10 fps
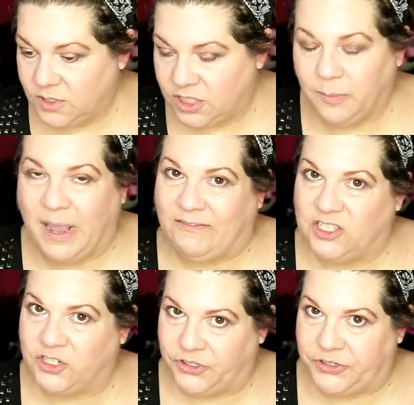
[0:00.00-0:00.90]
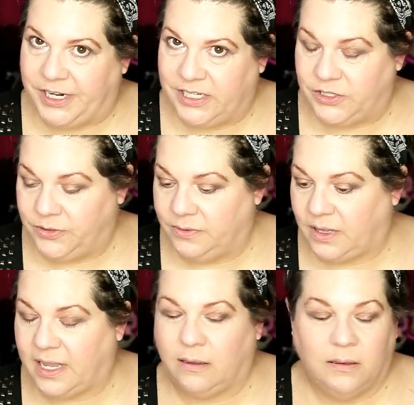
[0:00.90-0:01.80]
She's going to be having surgery soon.
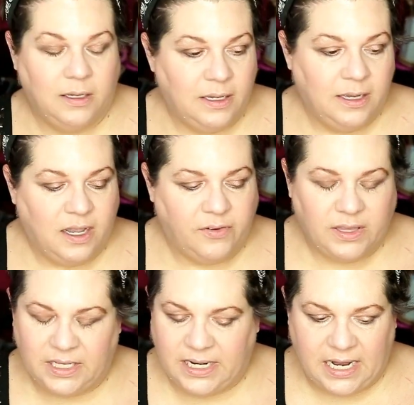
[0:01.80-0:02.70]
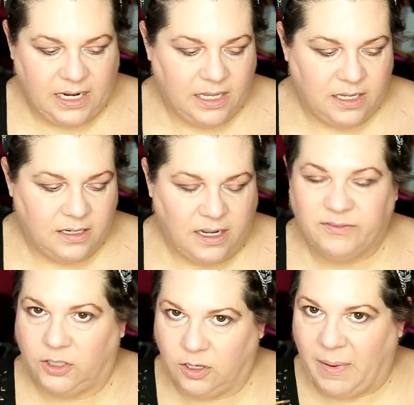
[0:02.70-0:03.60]
Like, I forget the date again. I have
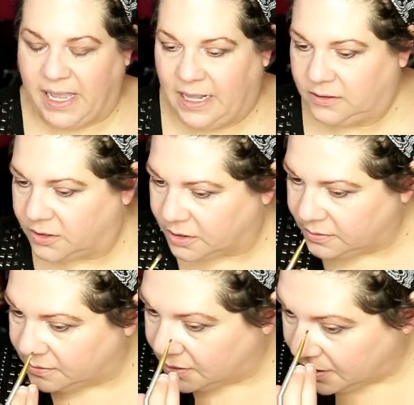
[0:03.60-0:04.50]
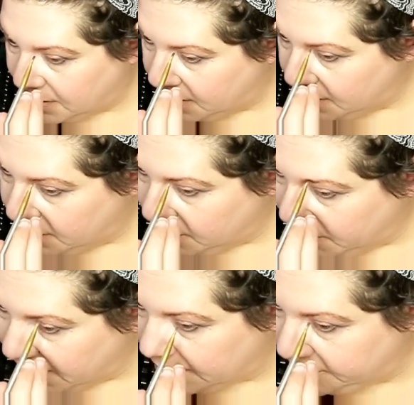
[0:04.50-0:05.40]
to look on my calendar.
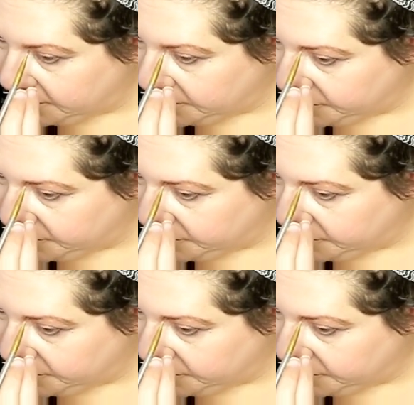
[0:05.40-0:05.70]
But,